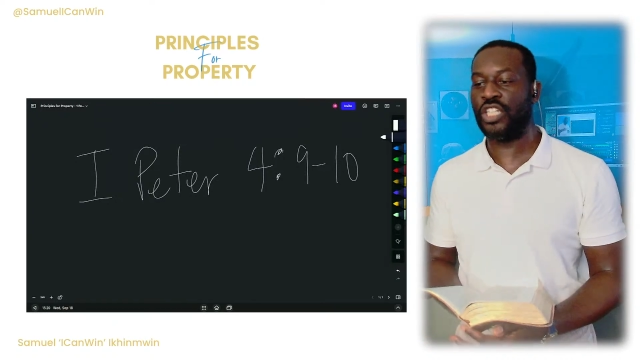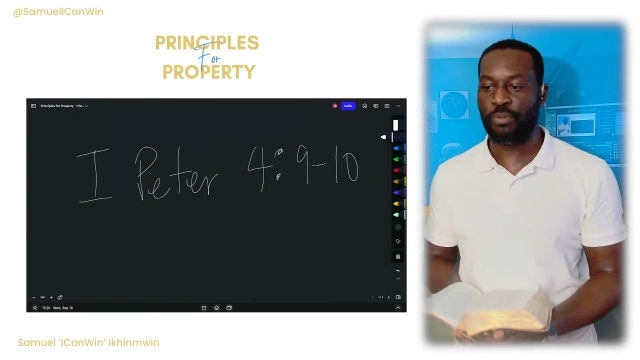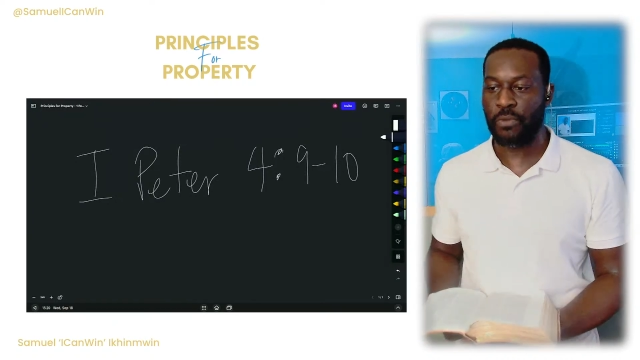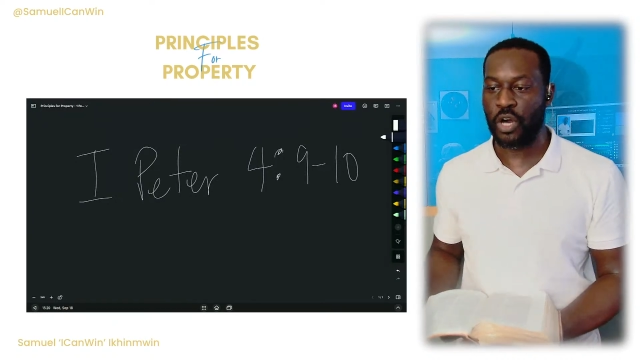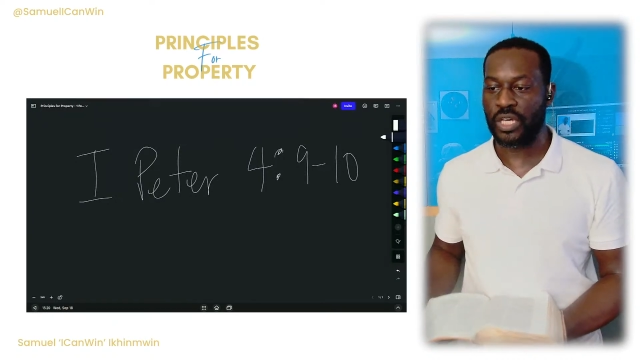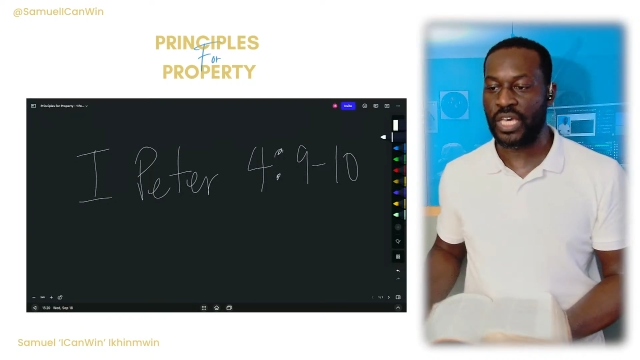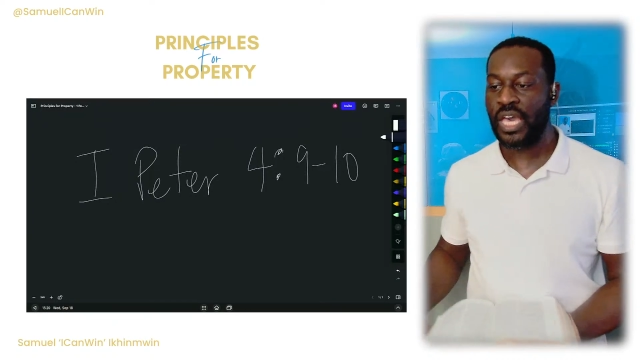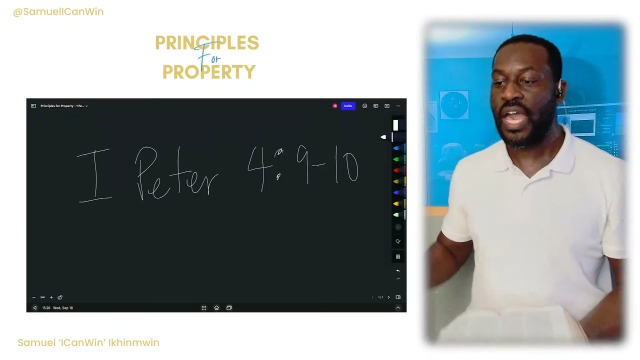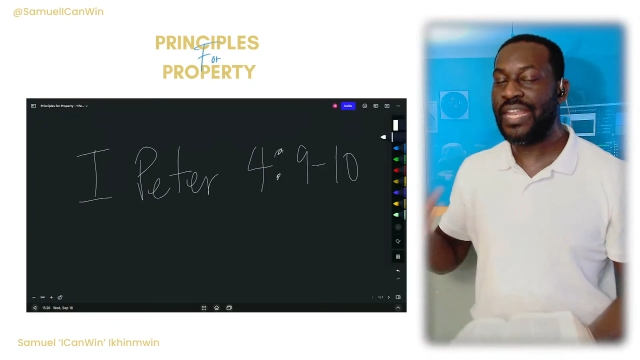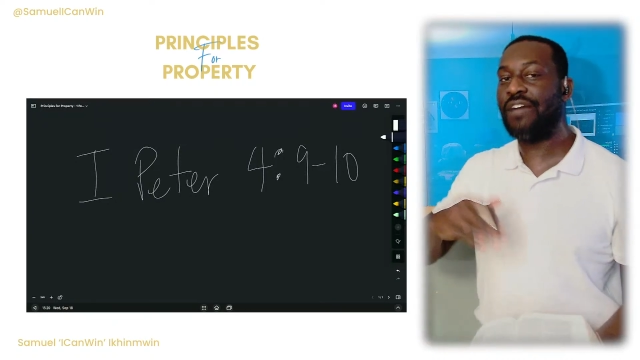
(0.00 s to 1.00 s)
and how to be
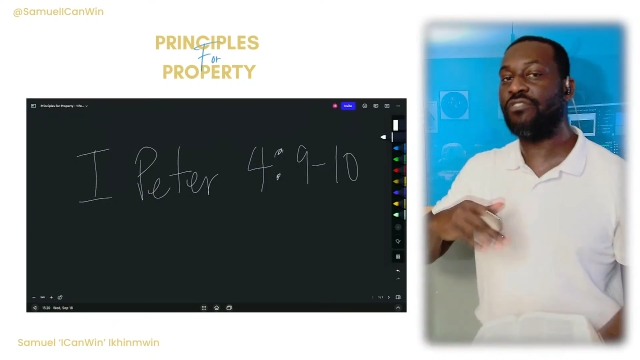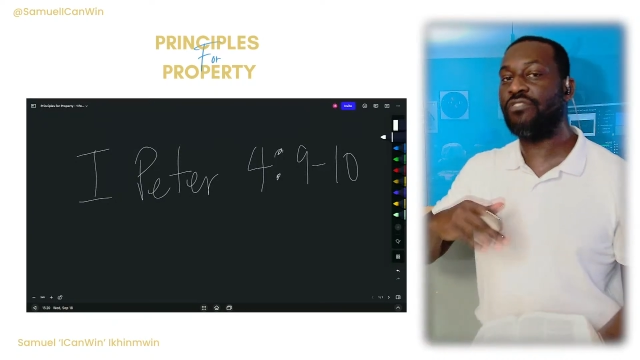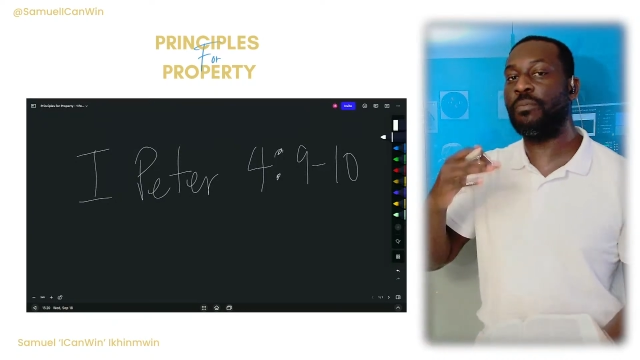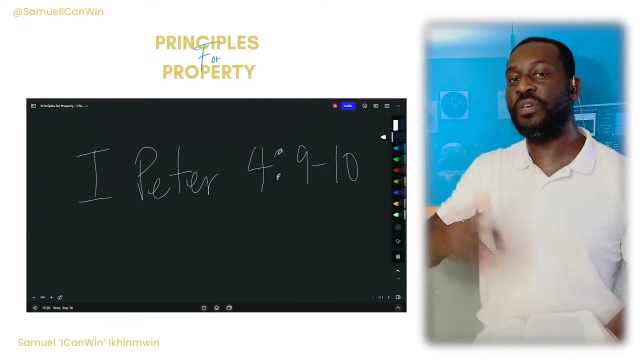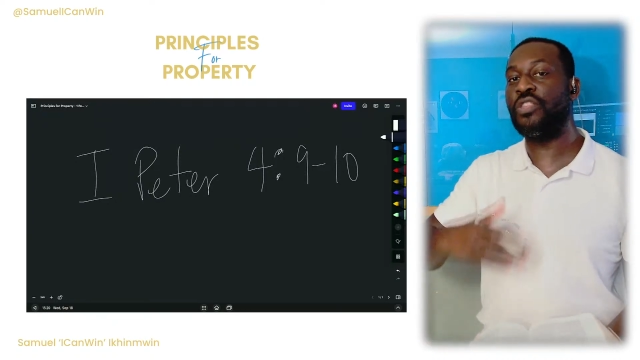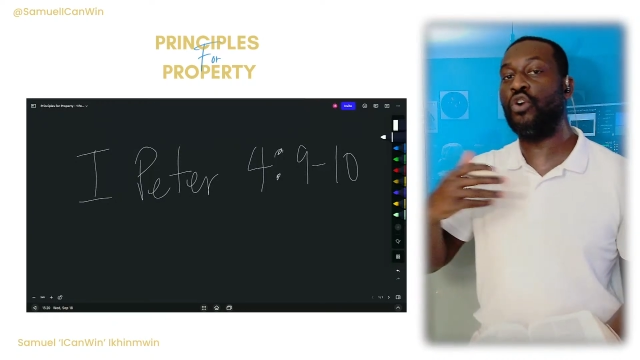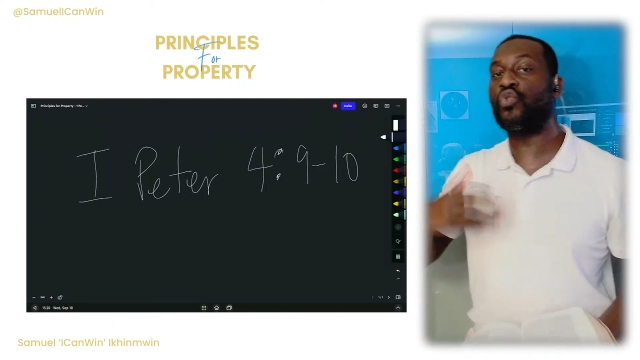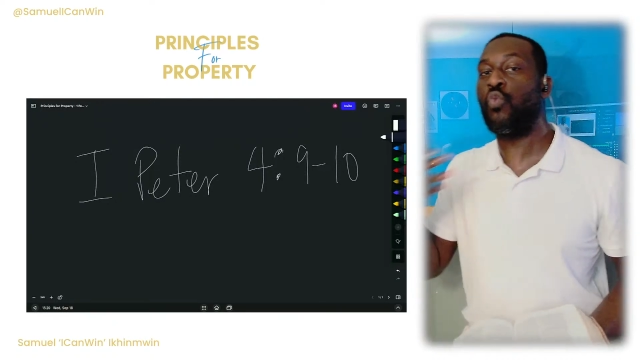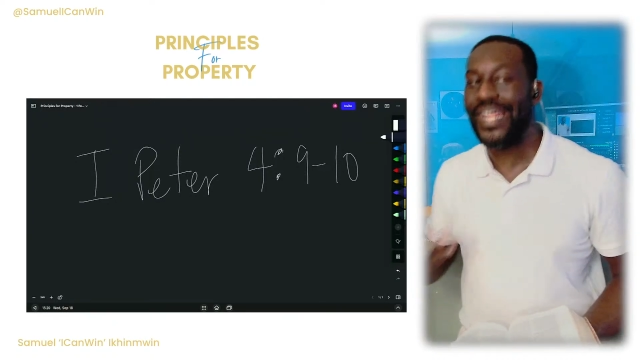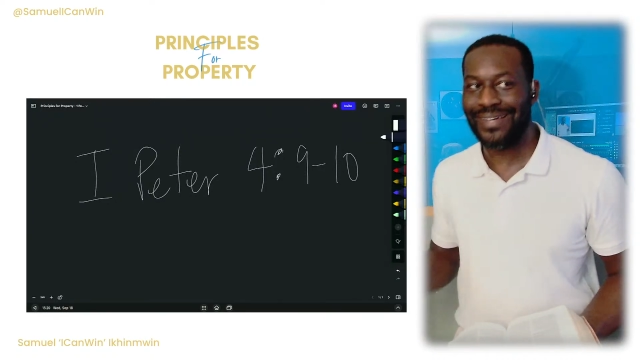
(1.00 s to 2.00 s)
those winners
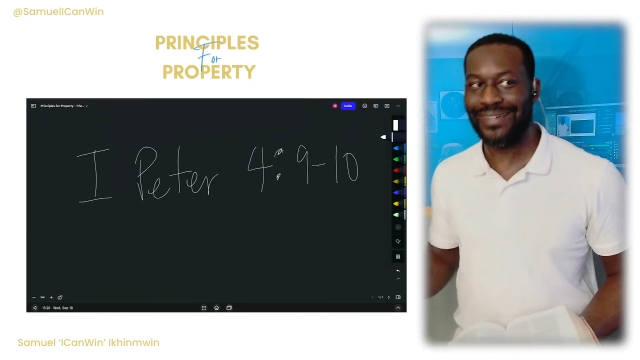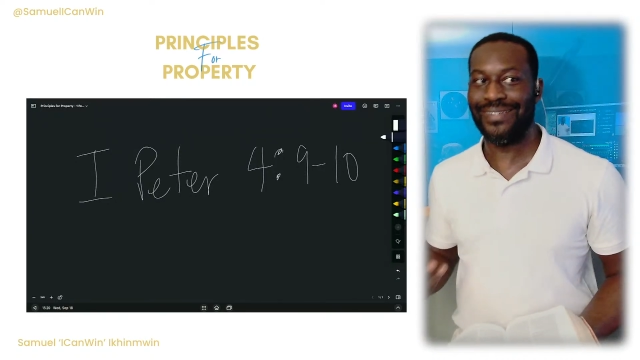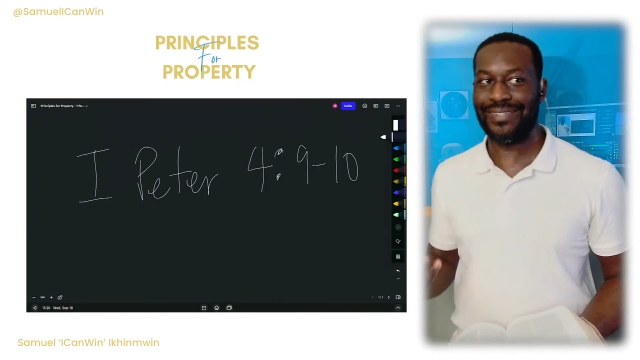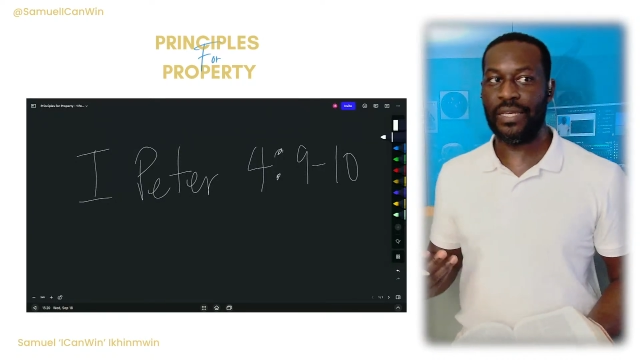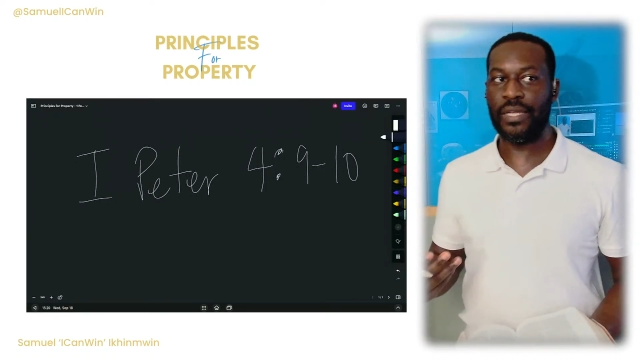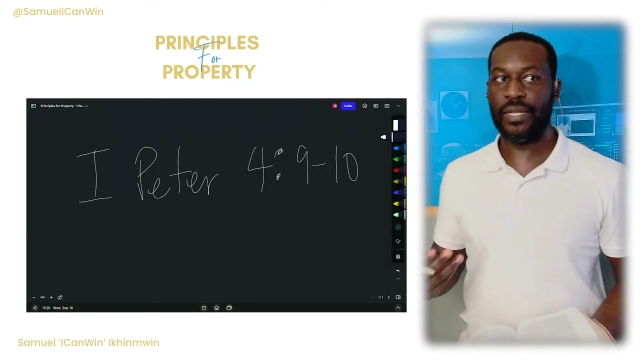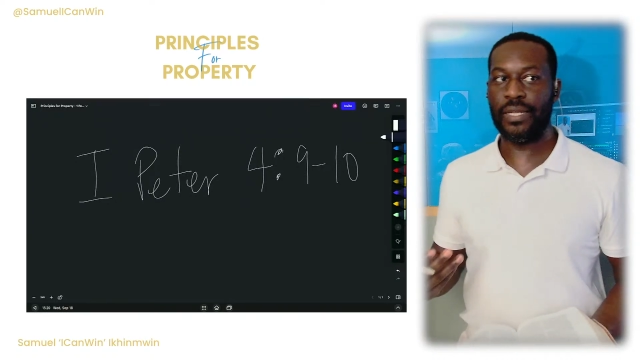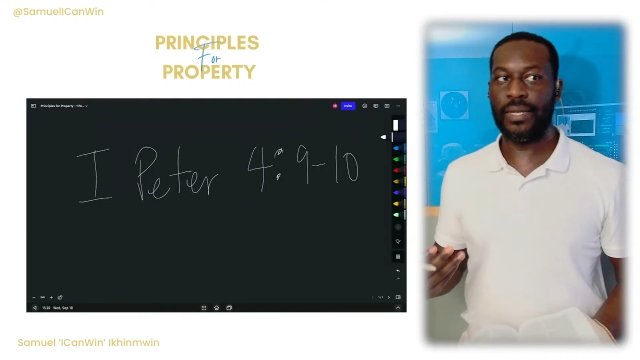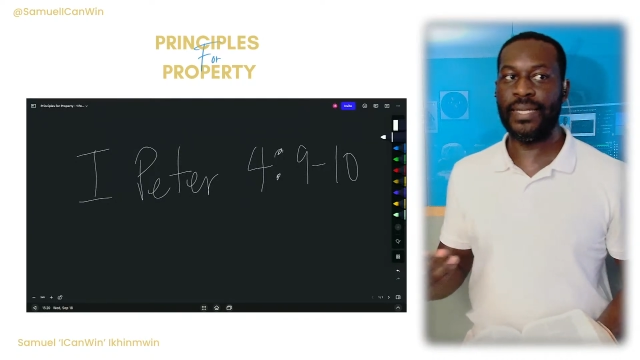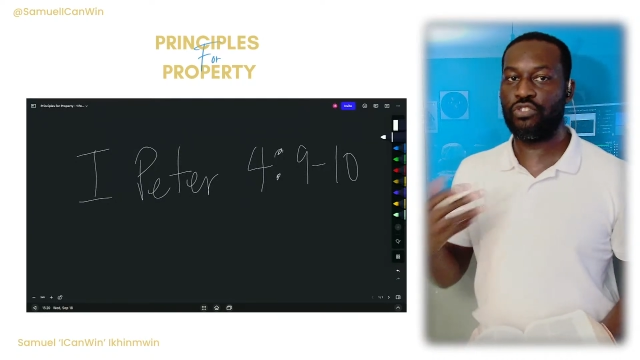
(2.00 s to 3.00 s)
literally
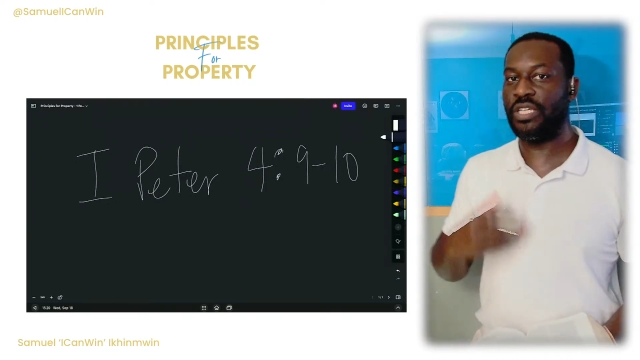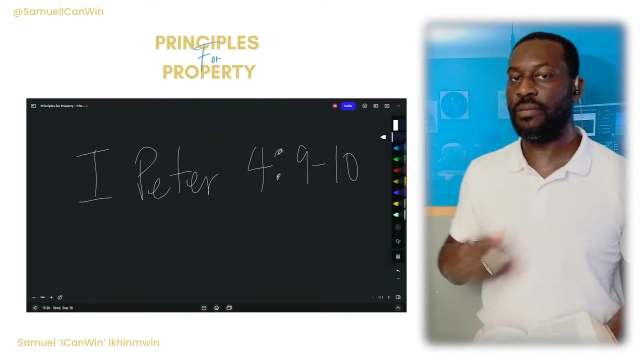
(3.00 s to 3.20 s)
moving forward.